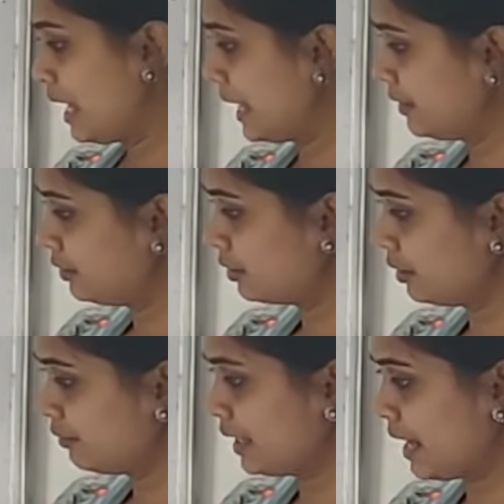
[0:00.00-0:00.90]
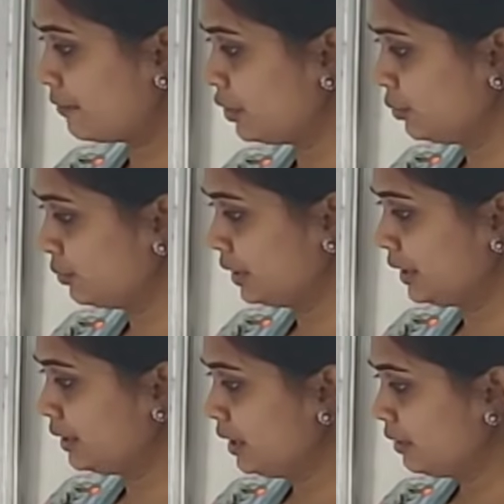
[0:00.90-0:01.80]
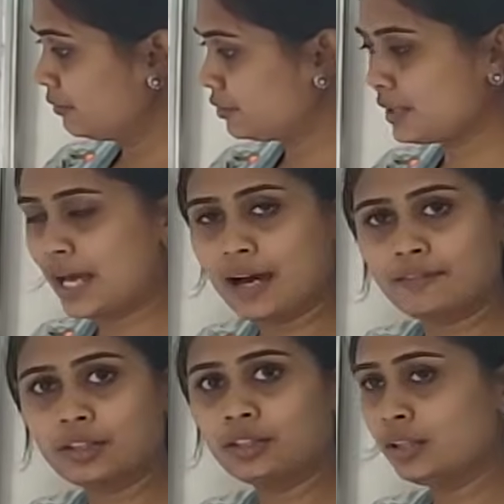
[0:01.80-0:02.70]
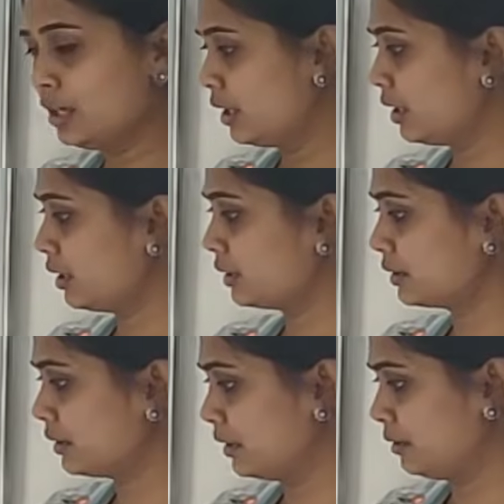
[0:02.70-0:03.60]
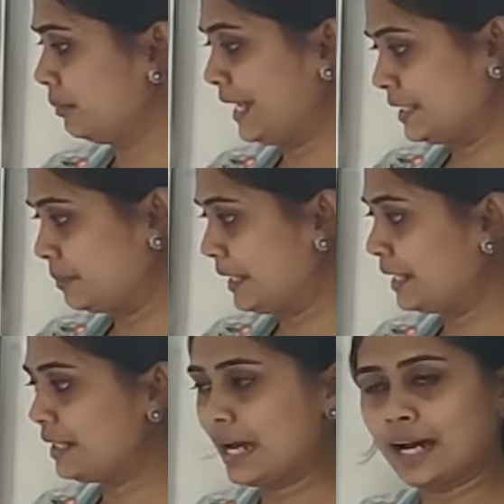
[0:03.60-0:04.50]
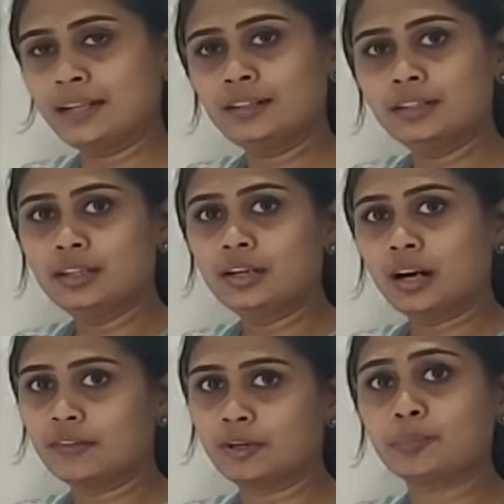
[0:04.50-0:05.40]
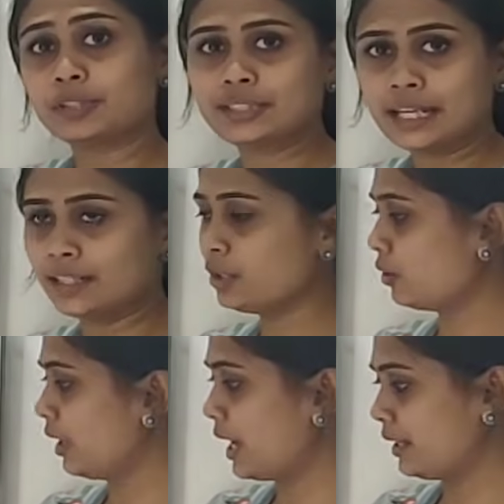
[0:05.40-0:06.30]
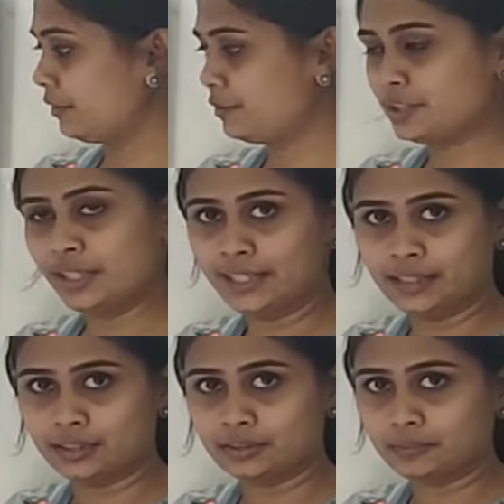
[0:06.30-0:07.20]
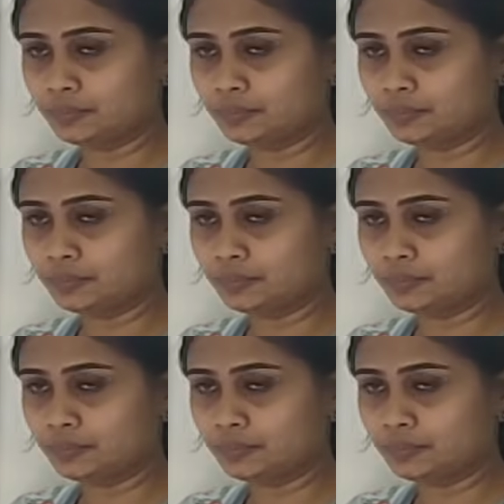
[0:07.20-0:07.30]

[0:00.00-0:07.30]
and here we'll have a unit which will have a base plate and our prosthetic or artificial teeth.